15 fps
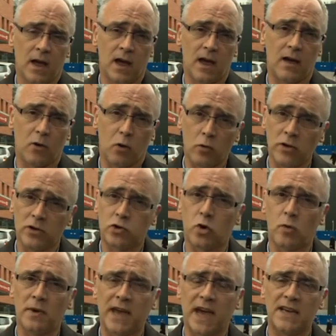All the
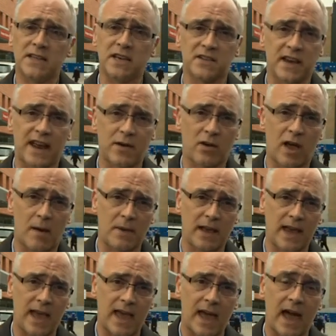trauma cases are now
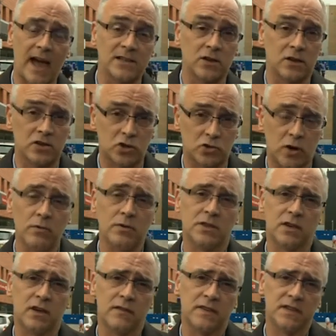coming here, as are stroke
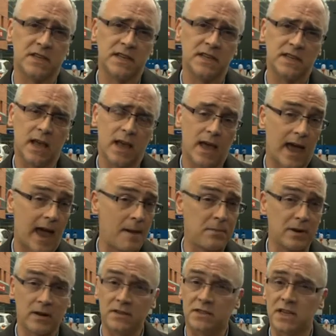services,
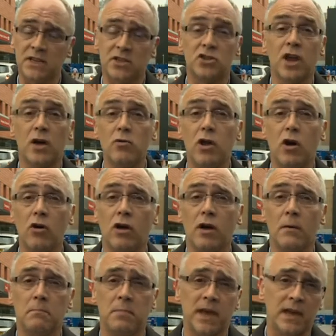ambulances no
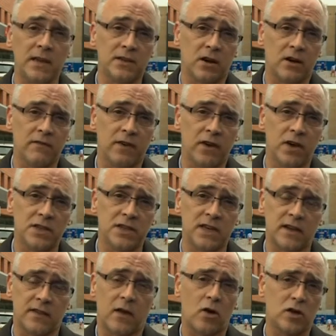longer being
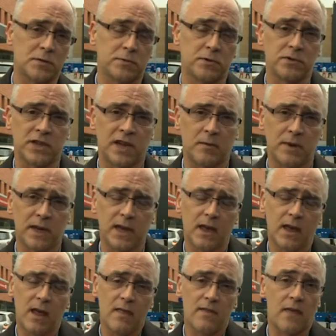diverted, and the hospital tell me
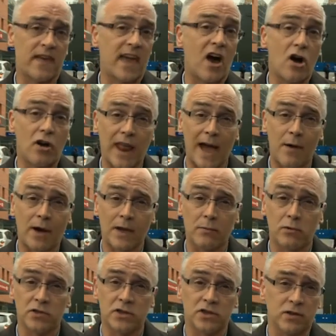that they are now
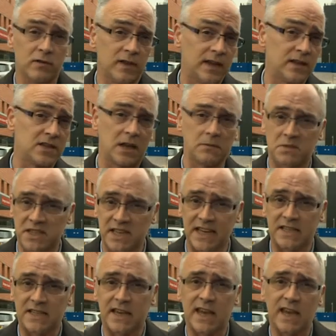able to things like
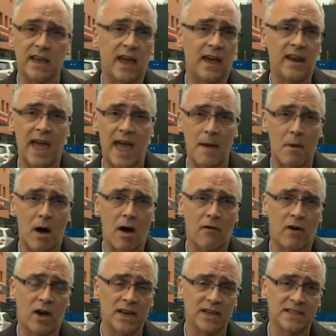CT and
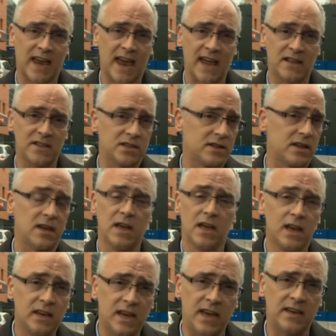MRI scans. The
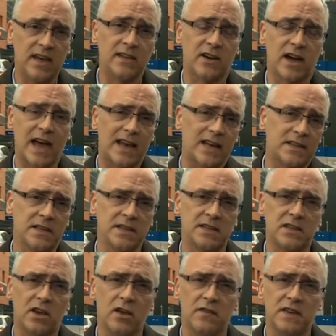kidney dialysis
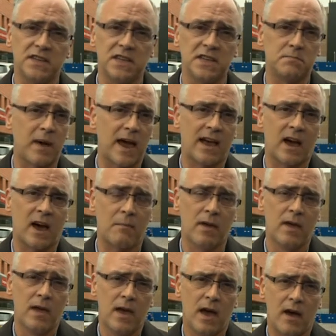service is back up
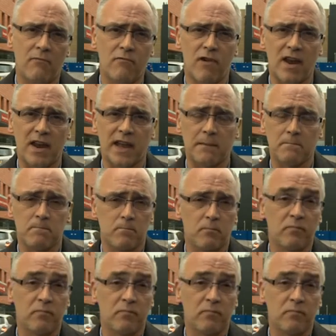and running.